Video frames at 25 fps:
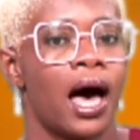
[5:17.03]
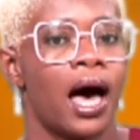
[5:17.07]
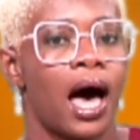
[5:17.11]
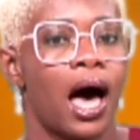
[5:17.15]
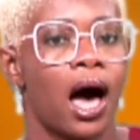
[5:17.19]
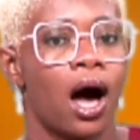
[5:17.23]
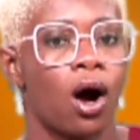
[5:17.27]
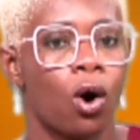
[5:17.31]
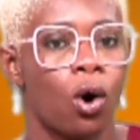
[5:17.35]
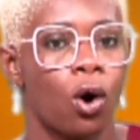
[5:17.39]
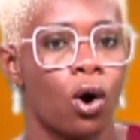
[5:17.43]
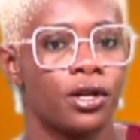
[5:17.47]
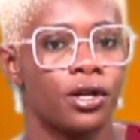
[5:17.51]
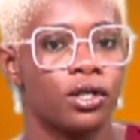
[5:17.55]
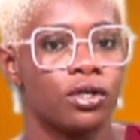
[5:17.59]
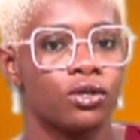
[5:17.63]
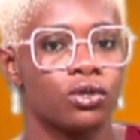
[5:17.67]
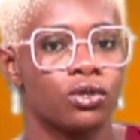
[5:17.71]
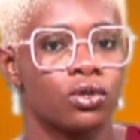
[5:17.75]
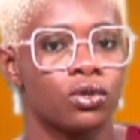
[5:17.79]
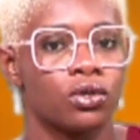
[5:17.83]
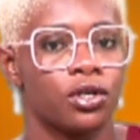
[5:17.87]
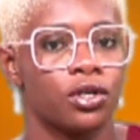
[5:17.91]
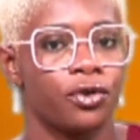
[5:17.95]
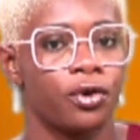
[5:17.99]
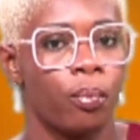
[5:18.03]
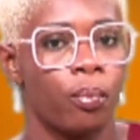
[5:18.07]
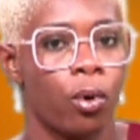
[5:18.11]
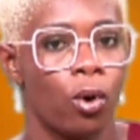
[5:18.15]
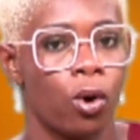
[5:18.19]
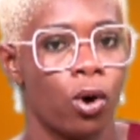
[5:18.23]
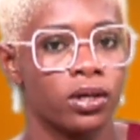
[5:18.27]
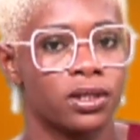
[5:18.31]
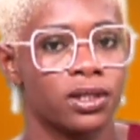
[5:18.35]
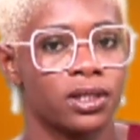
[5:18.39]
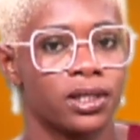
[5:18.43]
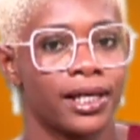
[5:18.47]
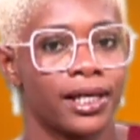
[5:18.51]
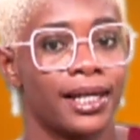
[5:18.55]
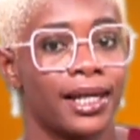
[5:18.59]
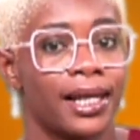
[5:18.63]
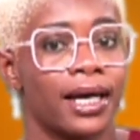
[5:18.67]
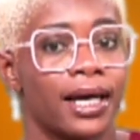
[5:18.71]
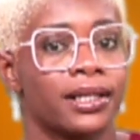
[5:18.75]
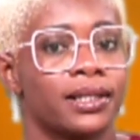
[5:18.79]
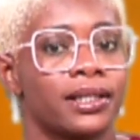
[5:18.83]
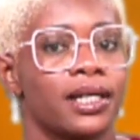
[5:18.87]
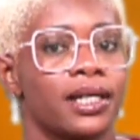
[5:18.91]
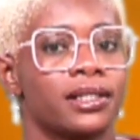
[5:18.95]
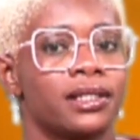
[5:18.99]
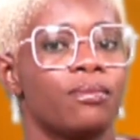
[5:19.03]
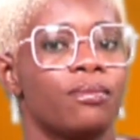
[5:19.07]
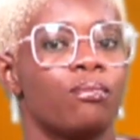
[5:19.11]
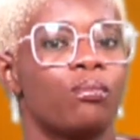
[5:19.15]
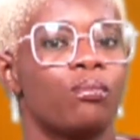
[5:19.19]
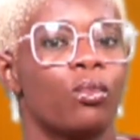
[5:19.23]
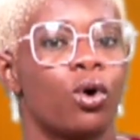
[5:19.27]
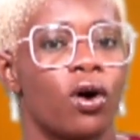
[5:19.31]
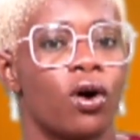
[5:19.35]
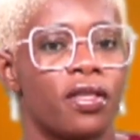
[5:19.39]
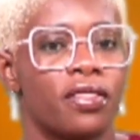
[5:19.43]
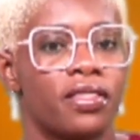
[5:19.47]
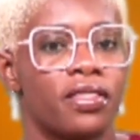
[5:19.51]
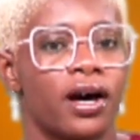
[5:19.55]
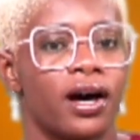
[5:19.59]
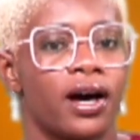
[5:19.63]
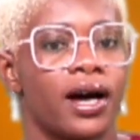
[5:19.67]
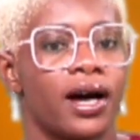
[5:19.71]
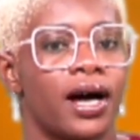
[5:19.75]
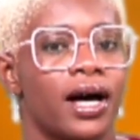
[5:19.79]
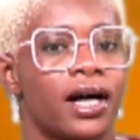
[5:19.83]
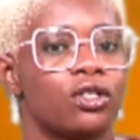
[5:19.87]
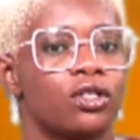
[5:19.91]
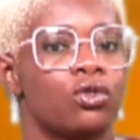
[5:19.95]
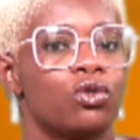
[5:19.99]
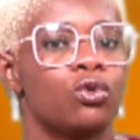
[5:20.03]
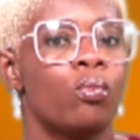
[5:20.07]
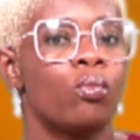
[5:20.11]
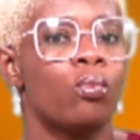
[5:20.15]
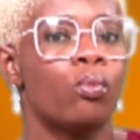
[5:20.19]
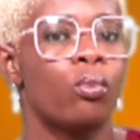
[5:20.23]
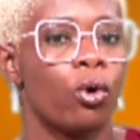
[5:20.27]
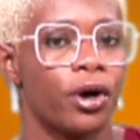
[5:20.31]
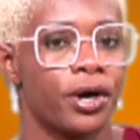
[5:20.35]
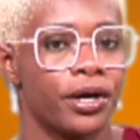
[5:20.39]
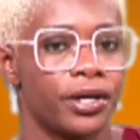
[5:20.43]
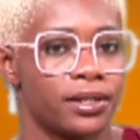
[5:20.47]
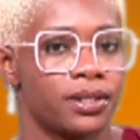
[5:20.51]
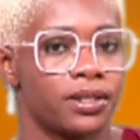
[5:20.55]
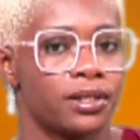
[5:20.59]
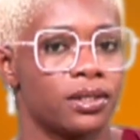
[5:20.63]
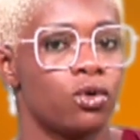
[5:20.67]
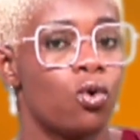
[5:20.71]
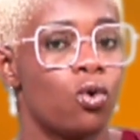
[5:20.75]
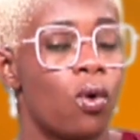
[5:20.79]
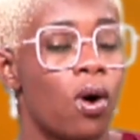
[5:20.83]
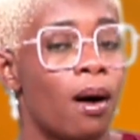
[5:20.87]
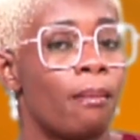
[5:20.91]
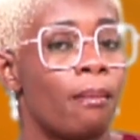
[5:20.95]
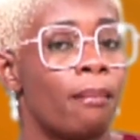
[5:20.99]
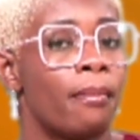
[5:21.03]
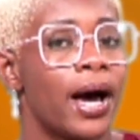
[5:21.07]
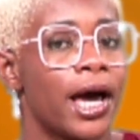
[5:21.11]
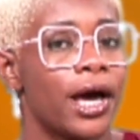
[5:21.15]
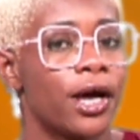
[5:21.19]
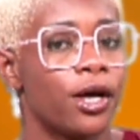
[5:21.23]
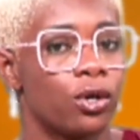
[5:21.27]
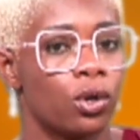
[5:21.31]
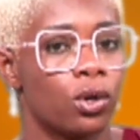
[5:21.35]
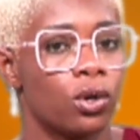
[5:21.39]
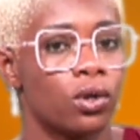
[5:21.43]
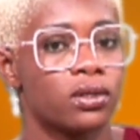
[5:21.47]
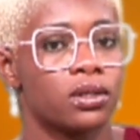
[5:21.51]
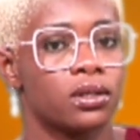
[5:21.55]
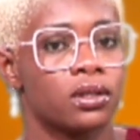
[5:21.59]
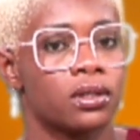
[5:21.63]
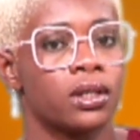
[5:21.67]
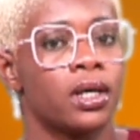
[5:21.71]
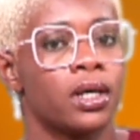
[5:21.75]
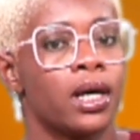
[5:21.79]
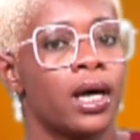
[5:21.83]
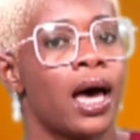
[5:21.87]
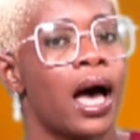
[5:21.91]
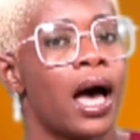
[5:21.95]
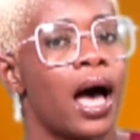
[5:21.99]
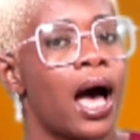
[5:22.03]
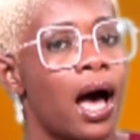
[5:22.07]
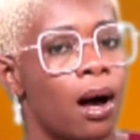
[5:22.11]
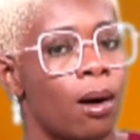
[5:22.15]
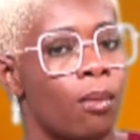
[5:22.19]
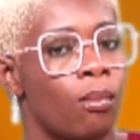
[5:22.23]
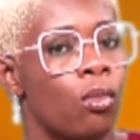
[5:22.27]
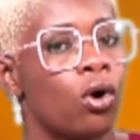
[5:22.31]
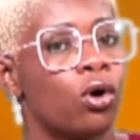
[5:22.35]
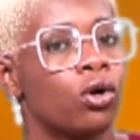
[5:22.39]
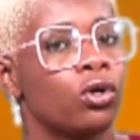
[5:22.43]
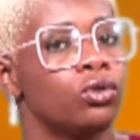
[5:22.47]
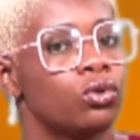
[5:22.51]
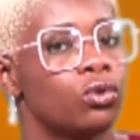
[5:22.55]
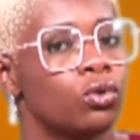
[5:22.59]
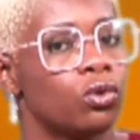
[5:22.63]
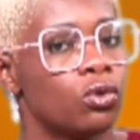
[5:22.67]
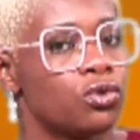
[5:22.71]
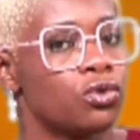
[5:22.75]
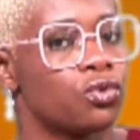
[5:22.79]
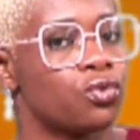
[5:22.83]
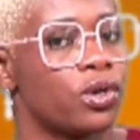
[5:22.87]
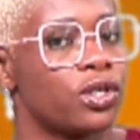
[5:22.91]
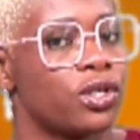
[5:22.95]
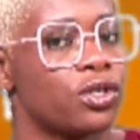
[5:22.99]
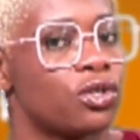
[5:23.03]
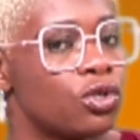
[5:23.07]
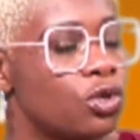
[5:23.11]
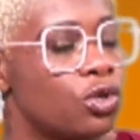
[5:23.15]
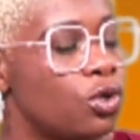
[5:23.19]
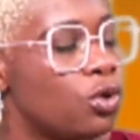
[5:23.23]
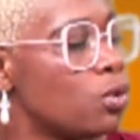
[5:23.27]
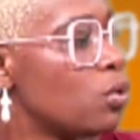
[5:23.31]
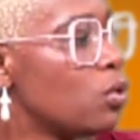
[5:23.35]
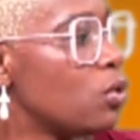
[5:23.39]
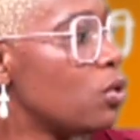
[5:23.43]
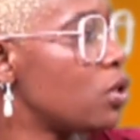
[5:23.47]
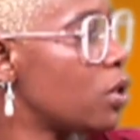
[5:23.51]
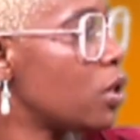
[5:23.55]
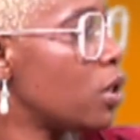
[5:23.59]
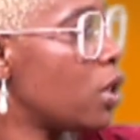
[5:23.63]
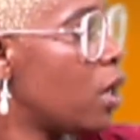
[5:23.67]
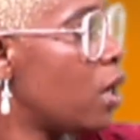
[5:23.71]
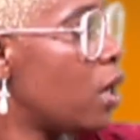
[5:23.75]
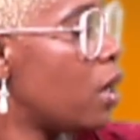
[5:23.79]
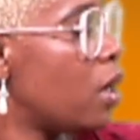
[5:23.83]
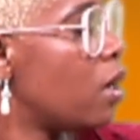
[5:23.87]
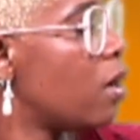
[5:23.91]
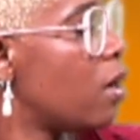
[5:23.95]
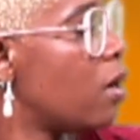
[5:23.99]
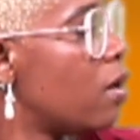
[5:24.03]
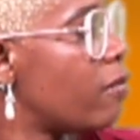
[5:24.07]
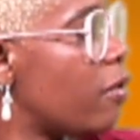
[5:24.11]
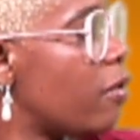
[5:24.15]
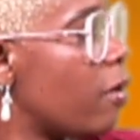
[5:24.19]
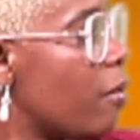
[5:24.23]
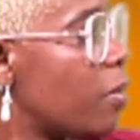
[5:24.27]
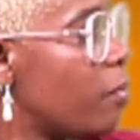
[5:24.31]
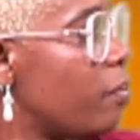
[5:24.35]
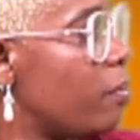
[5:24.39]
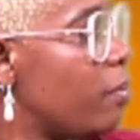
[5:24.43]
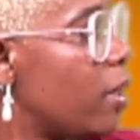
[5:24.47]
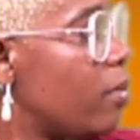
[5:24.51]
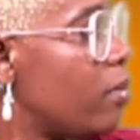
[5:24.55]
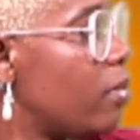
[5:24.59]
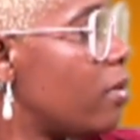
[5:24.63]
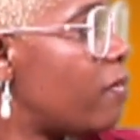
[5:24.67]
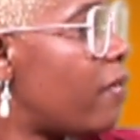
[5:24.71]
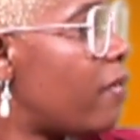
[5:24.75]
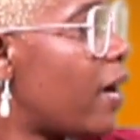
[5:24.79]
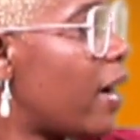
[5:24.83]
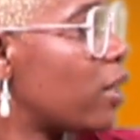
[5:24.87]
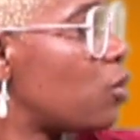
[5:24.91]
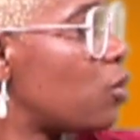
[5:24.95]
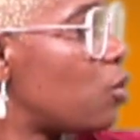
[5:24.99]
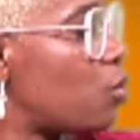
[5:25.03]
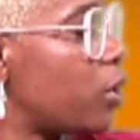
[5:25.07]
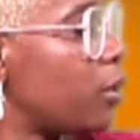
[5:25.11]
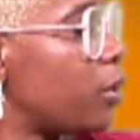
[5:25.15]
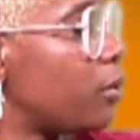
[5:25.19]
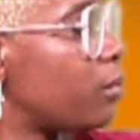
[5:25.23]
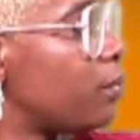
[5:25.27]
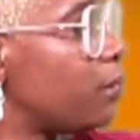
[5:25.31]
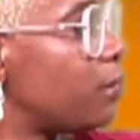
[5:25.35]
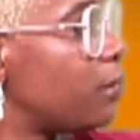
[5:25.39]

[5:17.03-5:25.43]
According to the report, a lactating mother and two boys who are minors are among those rescued from the baby factory.